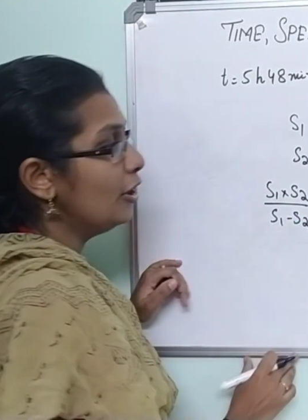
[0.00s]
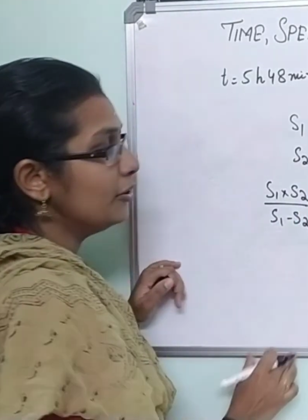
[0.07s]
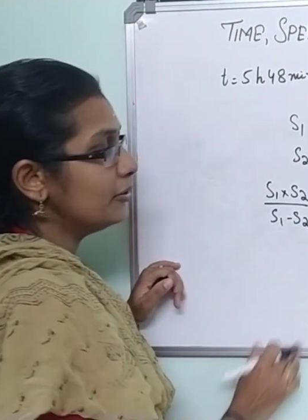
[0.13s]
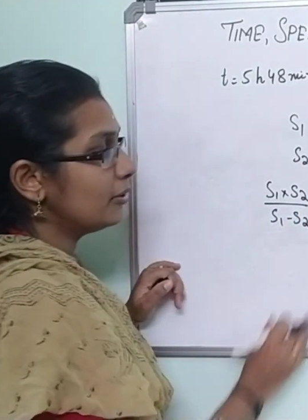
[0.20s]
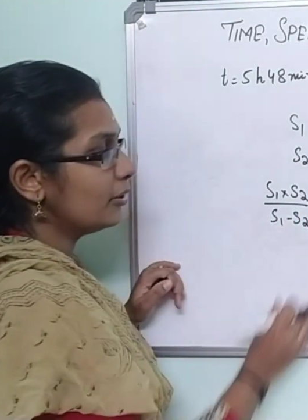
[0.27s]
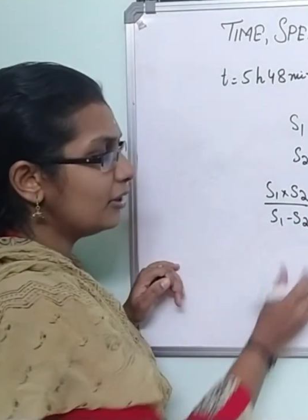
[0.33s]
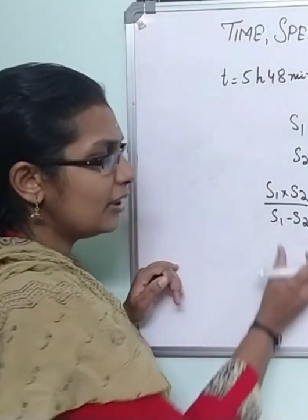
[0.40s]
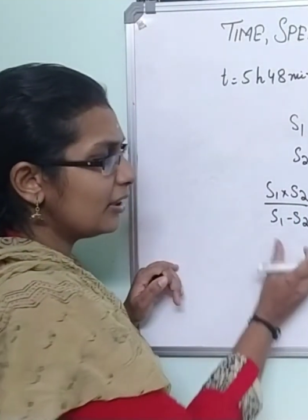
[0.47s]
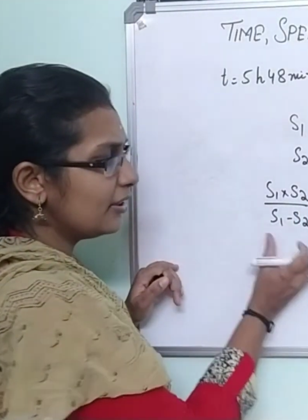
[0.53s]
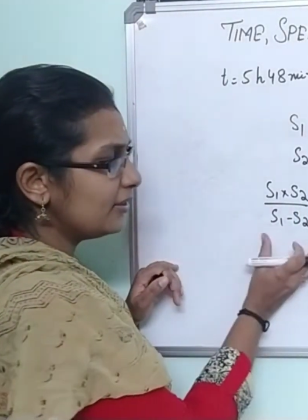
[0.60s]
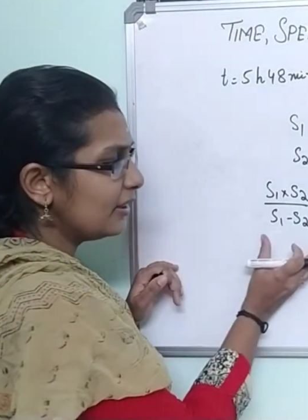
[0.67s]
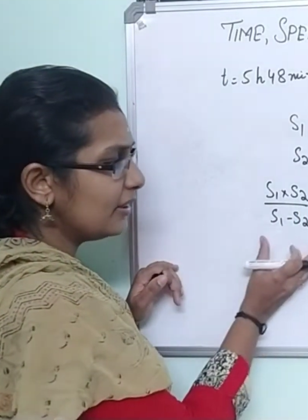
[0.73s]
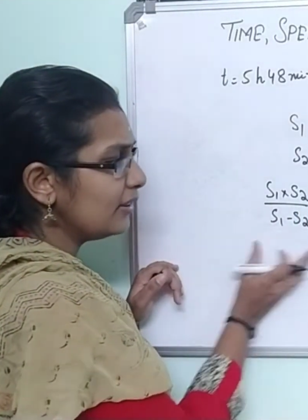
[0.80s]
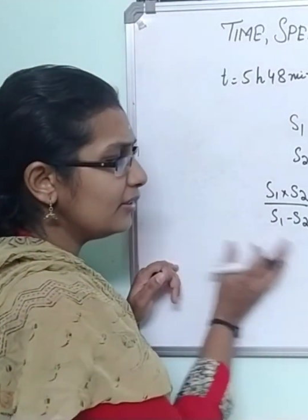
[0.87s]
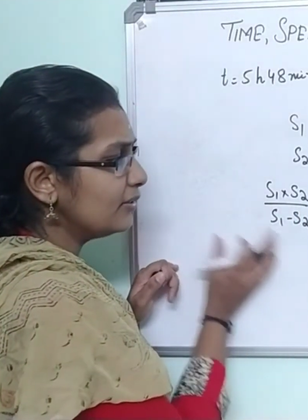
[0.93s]
So there is
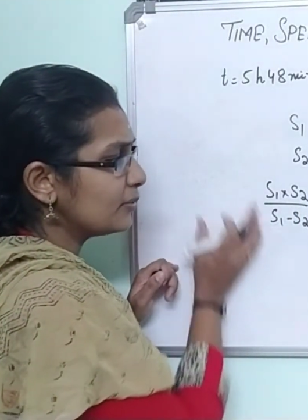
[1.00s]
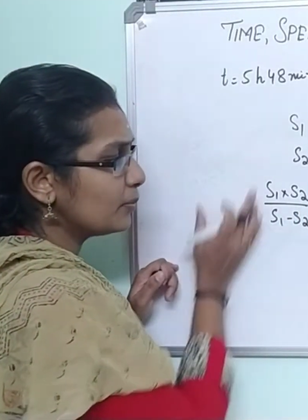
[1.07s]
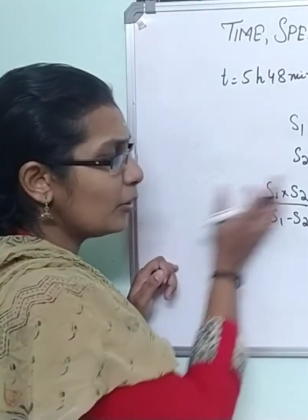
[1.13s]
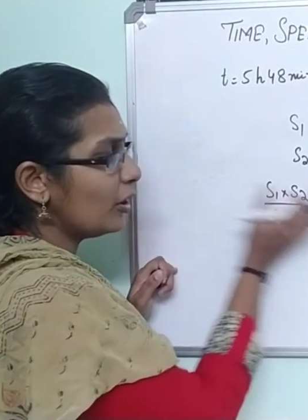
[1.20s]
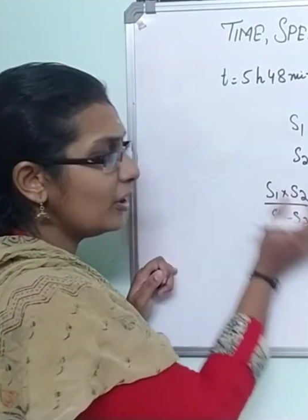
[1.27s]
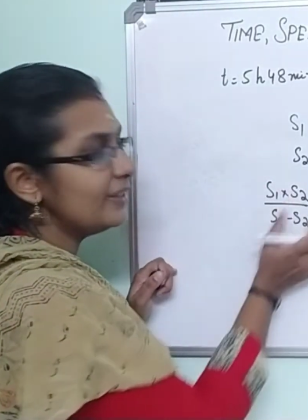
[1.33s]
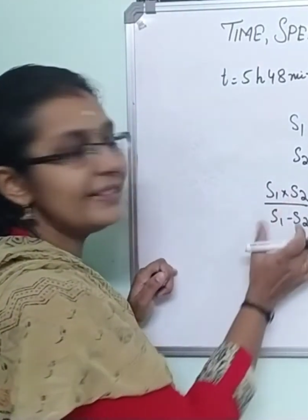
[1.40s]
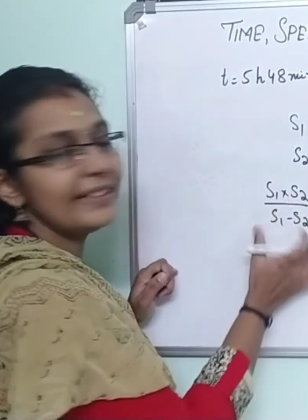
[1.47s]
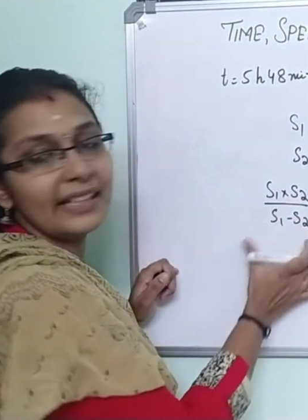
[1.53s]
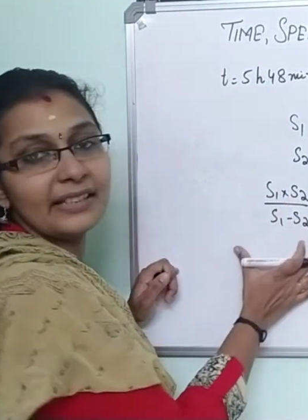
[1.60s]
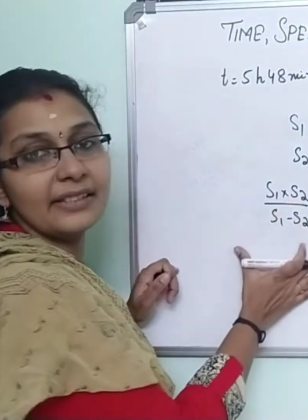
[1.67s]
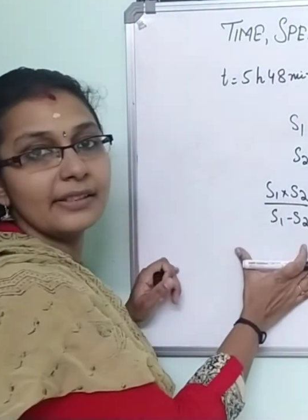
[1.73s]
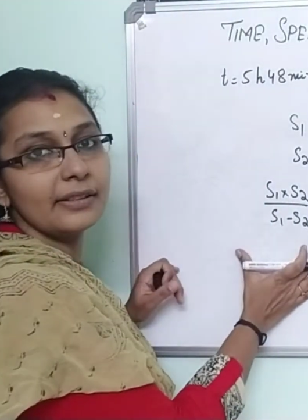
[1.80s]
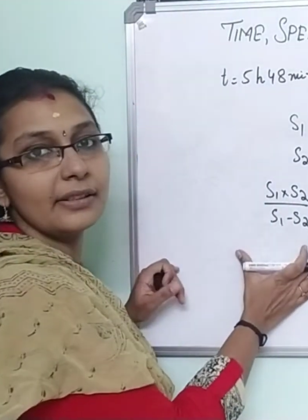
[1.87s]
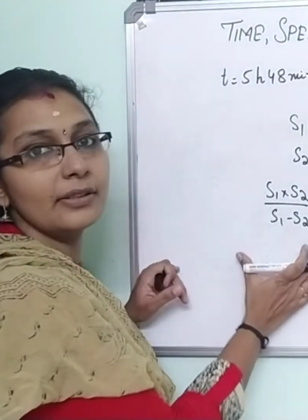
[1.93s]
a small
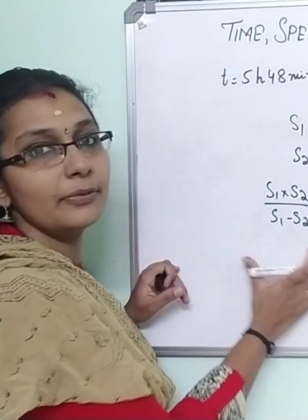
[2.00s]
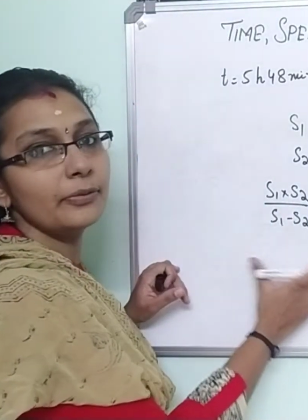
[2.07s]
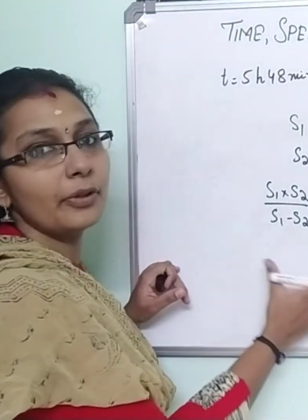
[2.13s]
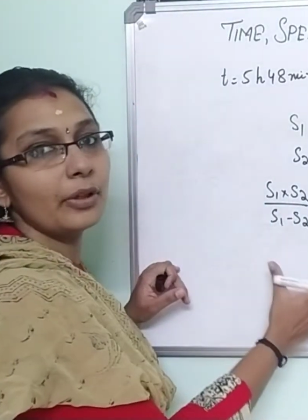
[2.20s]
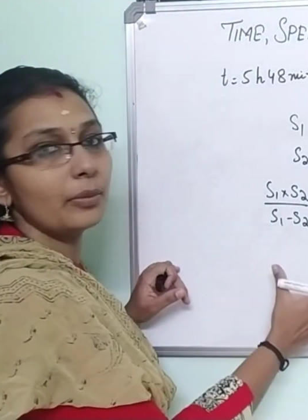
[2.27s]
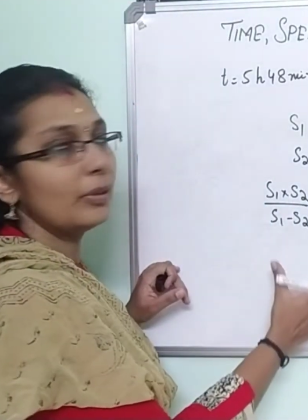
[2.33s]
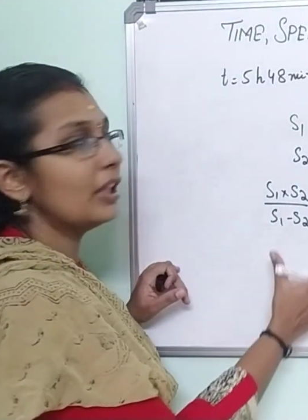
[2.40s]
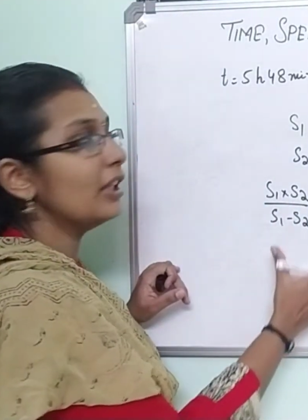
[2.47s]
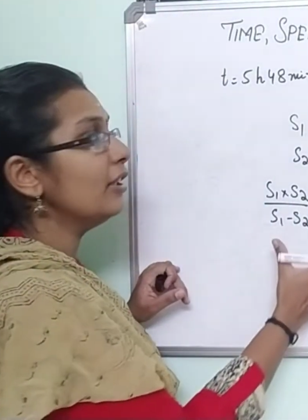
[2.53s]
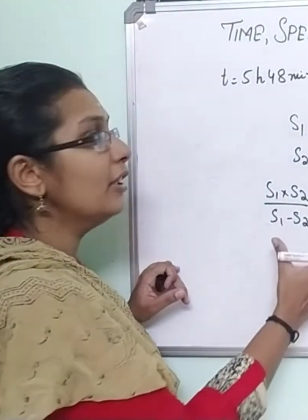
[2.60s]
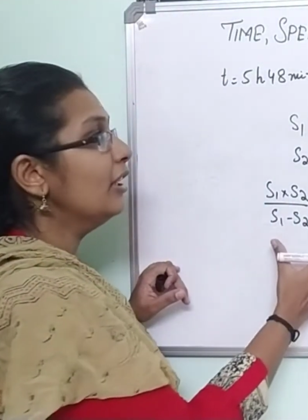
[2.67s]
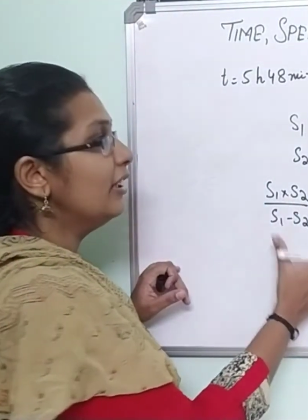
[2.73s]
change in this formula.